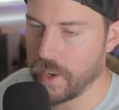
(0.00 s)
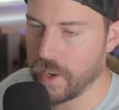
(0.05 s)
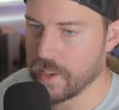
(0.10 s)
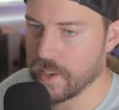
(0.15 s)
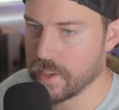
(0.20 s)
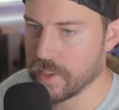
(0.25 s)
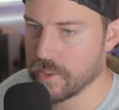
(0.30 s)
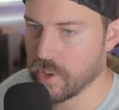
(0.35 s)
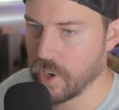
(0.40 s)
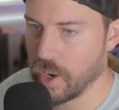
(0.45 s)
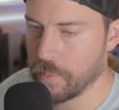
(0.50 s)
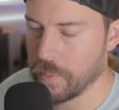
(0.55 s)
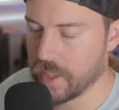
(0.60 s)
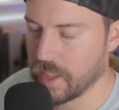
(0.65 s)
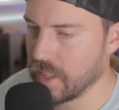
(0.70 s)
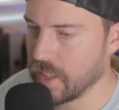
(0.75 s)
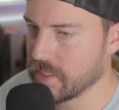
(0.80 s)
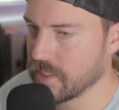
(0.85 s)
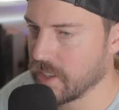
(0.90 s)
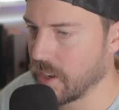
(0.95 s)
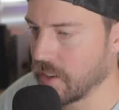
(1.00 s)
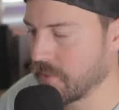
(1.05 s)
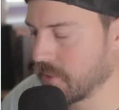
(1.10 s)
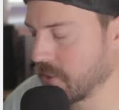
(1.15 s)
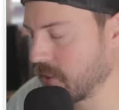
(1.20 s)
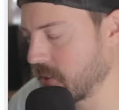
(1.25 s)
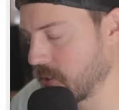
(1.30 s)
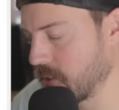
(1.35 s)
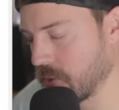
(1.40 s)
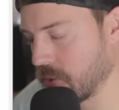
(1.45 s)
way to drop the kids off
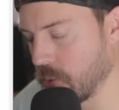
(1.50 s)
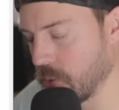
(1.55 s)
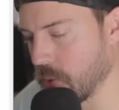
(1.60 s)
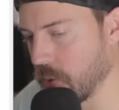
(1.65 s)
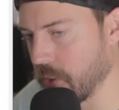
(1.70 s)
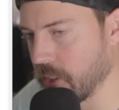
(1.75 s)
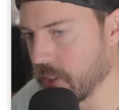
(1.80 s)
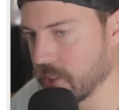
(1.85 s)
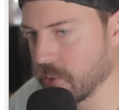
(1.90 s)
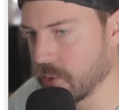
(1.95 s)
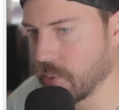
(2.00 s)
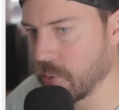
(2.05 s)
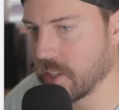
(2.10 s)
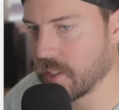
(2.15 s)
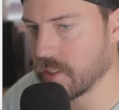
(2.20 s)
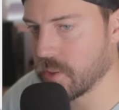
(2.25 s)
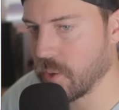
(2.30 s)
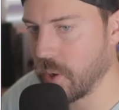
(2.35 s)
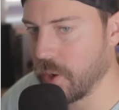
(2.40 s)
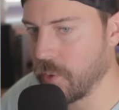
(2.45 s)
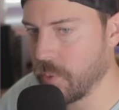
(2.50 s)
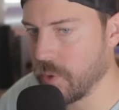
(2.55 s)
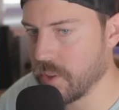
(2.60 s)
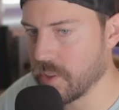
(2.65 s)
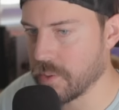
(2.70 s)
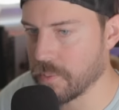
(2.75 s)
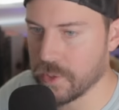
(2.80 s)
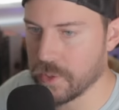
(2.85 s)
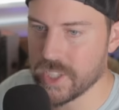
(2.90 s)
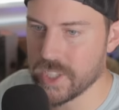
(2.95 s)
to school this week. So I
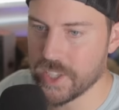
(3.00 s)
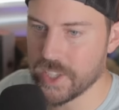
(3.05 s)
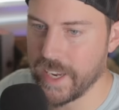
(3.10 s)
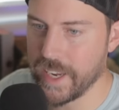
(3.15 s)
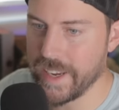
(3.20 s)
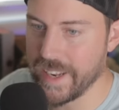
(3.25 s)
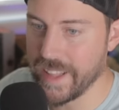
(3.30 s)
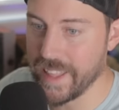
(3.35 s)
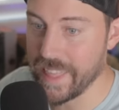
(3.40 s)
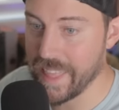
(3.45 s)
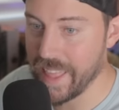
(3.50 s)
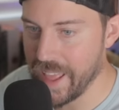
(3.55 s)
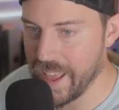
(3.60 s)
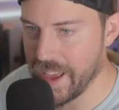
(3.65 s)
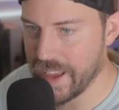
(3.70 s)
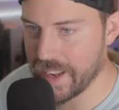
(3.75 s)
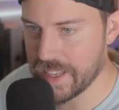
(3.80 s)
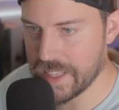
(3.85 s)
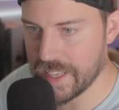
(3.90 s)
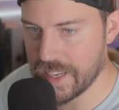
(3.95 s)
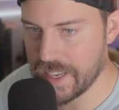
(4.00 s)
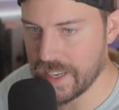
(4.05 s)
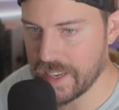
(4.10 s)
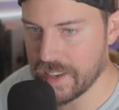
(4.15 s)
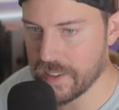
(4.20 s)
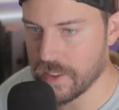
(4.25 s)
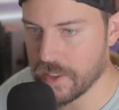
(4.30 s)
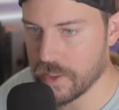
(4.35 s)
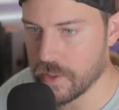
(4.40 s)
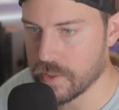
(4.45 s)
really appreciated that, getting
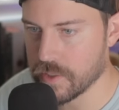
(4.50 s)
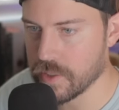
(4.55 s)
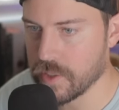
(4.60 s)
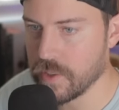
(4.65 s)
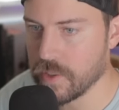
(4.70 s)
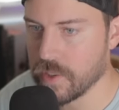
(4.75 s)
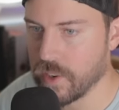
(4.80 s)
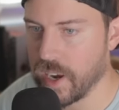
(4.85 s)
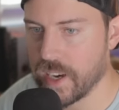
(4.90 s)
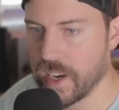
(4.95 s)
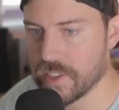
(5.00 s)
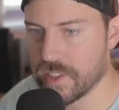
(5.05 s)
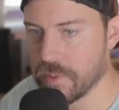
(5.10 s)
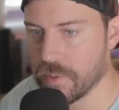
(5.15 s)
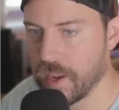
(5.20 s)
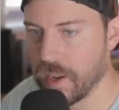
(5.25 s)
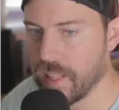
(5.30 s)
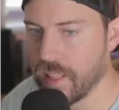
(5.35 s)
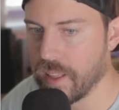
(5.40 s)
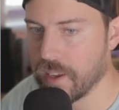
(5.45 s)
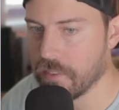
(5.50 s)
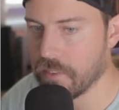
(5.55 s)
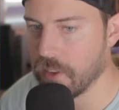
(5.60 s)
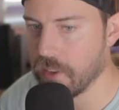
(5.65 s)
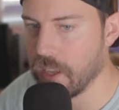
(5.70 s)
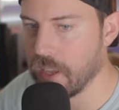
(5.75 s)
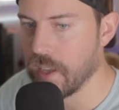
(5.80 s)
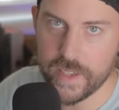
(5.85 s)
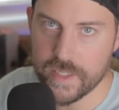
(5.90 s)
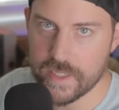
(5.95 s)
a little tuner action in my life.
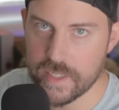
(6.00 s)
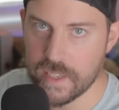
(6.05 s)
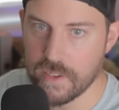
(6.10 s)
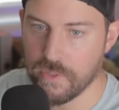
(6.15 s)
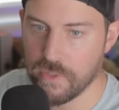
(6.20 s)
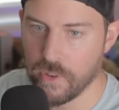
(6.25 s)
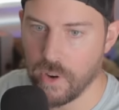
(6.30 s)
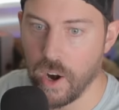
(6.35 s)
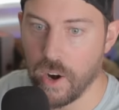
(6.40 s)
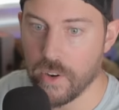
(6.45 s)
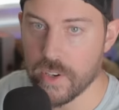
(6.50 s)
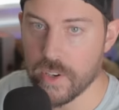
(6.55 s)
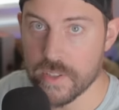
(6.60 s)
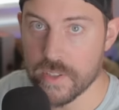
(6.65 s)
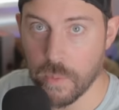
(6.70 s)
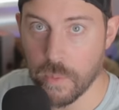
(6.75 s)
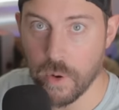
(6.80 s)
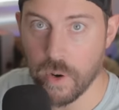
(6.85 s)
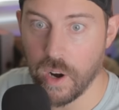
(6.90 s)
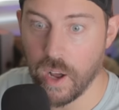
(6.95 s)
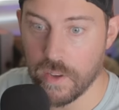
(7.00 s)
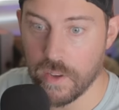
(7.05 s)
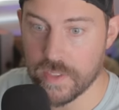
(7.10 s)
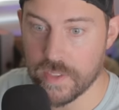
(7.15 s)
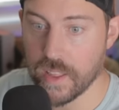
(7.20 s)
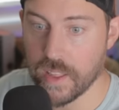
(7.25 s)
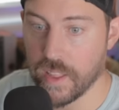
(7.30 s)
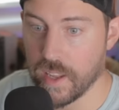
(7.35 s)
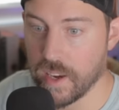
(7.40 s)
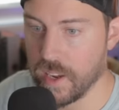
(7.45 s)
I see Ferraris more
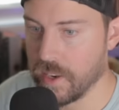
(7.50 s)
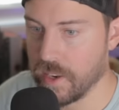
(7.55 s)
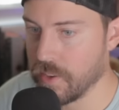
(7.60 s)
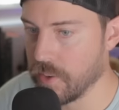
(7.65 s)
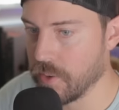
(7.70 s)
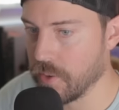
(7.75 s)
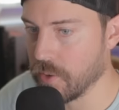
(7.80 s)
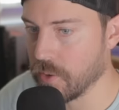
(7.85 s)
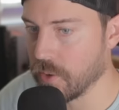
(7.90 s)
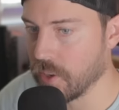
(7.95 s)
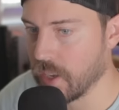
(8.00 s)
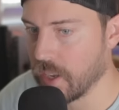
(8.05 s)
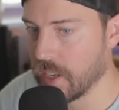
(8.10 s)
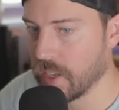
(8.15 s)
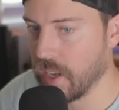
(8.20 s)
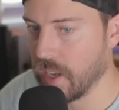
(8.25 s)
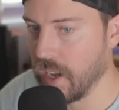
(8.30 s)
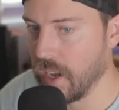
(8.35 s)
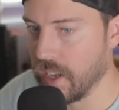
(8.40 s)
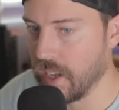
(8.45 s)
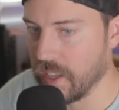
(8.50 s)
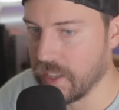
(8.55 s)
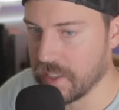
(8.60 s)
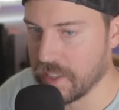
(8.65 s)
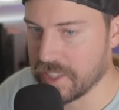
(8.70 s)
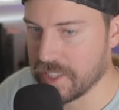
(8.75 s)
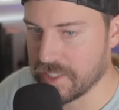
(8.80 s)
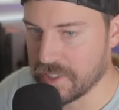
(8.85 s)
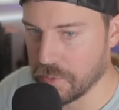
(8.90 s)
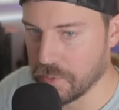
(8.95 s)
often than I do
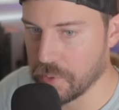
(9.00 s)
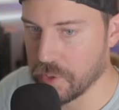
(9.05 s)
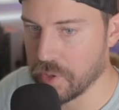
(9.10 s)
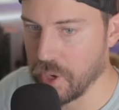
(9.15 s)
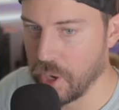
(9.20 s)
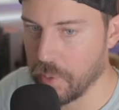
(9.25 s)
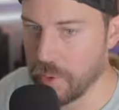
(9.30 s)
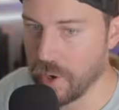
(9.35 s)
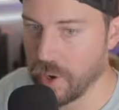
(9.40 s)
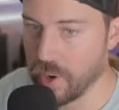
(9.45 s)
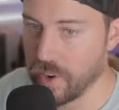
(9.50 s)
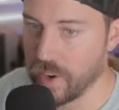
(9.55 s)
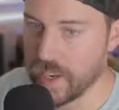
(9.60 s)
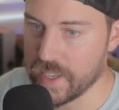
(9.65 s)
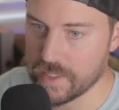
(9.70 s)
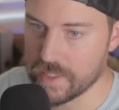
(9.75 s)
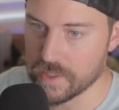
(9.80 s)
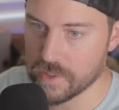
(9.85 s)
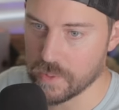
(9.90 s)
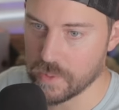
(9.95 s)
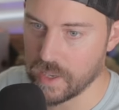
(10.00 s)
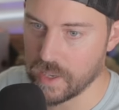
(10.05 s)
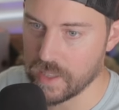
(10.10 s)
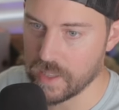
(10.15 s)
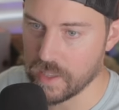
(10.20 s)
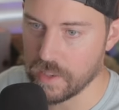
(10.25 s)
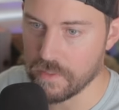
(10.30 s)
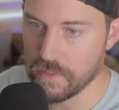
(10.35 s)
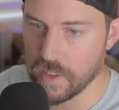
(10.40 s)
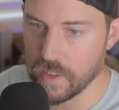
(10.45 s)
Subaru WRX is where I
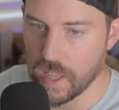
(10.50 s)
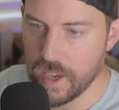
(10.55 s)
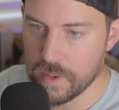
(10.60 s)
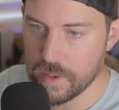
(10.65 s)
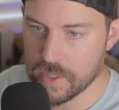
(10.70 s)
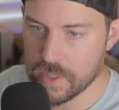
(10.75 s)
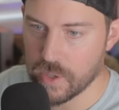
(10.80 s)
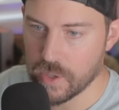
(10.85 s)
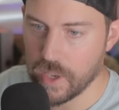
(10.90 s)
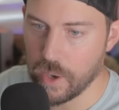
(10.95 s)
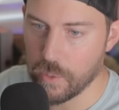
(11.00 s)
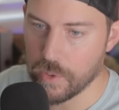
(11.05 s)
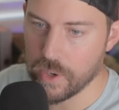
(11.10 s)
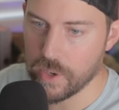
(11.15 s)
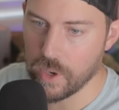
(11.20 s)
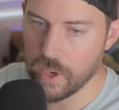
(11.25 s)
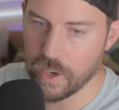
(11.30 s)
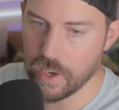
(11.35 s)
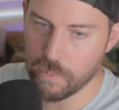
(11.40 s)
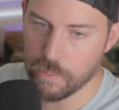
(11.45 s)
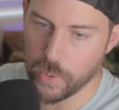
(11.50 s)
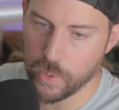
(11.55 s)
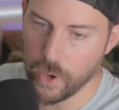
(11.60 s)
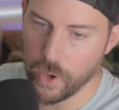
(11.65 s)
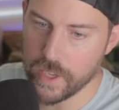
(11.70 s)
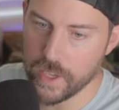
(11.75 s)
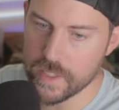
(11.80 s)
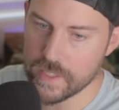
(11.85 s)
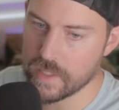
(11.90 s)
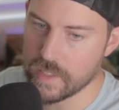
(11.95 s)
live. So yeah, we don't have
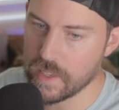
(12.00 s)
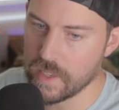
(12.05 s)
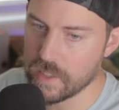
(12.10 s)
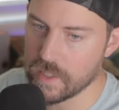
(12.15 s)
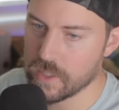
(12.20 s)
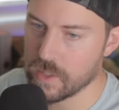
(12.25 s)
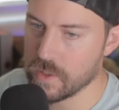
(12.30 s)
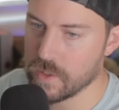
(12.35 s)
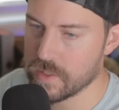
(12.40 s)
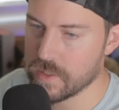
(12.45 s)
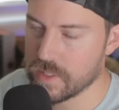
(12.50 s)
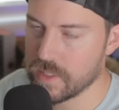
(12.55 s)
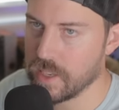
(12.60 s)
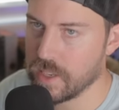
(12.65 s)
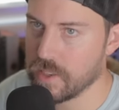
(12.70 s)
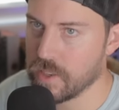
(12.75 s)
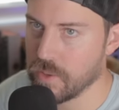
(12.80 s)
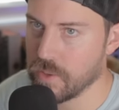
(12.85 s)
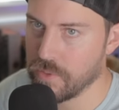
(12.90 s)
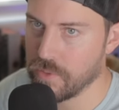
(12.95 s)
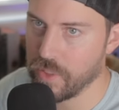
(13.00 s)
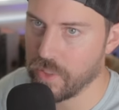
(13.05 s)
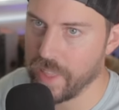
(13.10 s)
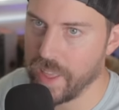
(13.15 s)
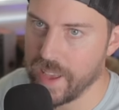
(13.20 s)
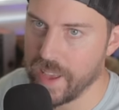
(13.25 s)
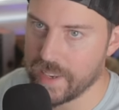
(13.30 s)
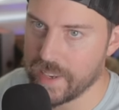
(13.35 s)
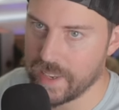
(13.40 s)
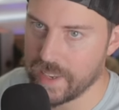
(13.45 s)
pricing. So stay tuned for
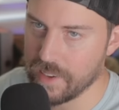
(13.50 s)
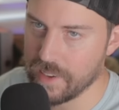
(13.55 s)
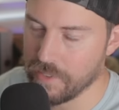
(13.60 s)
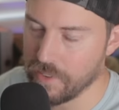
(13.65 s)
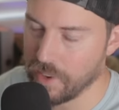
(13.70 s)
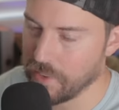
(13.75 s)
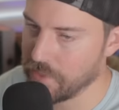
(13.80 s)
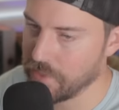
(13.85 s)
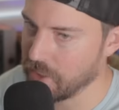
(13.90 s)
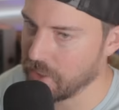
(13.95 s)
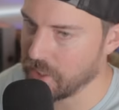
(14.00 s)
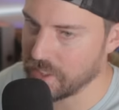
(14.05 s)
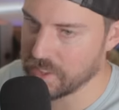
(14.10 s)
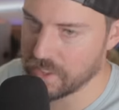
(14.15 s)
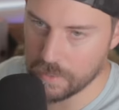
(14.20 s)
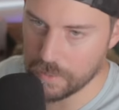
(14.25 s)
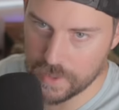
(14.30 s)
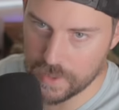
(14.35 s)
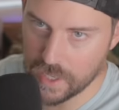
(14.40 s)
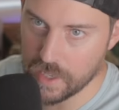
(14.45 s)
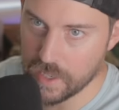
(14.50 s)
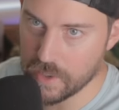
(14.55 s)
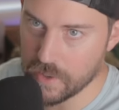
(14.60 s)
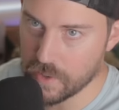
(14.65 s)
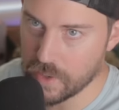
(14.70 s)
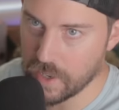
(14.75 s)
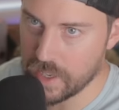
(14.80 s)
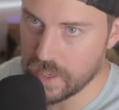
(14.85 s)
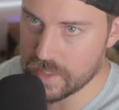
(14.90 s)
that if I feel like updating you